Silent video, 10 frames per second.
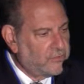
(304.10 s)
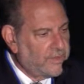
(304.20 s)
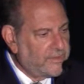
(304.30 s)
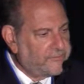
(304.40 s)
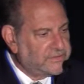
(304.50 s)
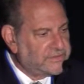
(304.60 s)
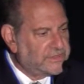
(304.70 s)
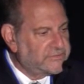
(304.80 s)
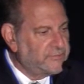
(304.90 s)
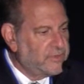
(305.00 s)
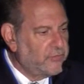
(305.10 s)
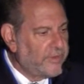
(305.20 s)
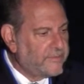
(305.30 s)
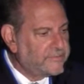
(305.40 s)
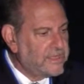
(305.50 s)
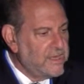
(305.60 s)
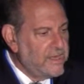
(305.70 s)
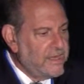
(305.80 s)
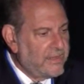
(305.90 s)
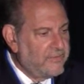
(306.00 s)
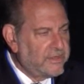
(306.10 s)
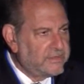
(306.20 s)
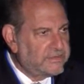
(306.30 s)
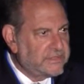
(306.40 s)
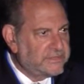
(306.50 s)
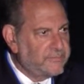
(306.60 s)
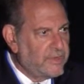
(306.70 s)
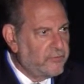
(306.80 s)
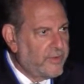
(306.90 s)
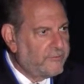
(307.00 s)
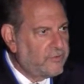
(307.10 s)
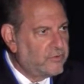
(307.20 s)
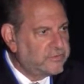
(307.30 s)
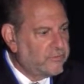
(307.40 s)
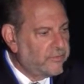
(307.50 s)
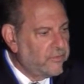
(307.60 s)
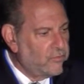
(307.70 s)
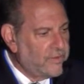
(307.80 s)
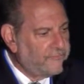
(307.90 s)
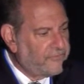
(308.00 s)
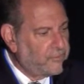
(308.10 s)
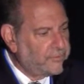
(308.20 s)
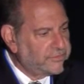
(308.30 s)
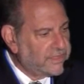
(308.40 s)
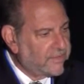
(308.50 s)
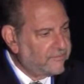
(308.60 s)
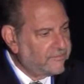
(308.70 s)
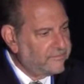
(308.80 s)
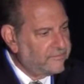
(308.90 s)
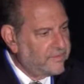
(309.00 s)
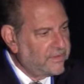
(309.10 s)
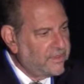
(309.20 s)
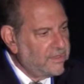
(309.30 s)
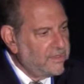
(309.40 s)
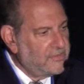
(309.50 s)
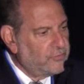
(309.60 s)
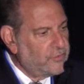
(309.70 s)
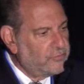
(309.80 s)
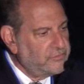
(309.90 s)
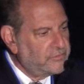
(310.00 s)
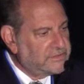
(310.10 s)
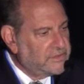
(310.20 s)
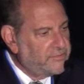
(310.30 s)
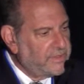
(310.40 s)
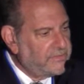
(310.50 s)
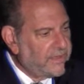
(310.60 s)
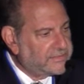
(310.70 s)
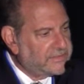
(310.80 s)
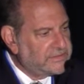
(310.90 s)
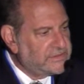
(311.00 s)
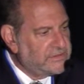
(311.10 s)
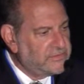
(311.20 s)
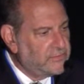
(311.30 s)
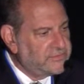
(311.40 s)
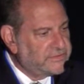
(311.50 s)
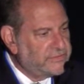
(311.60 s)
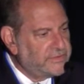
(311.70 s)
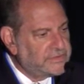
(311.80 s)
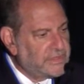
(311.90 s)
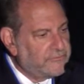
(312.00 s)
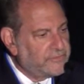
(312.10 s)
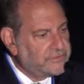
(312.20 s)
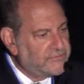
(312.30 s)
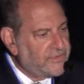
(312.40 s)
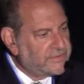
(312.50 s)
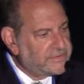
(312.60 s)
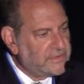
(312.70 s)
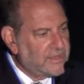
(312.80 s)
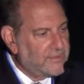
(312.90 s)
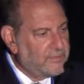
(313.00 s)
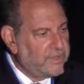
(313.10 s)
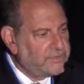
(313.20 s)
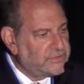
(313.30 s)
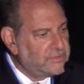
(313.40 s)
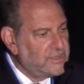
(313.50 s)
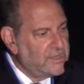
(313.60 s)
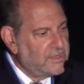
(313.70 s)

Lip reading: the way up to 6 milligrams, and then a 6 milligram dose with no aflibercept. There were no dose-limiting toxicities, no serious adverse events in combination.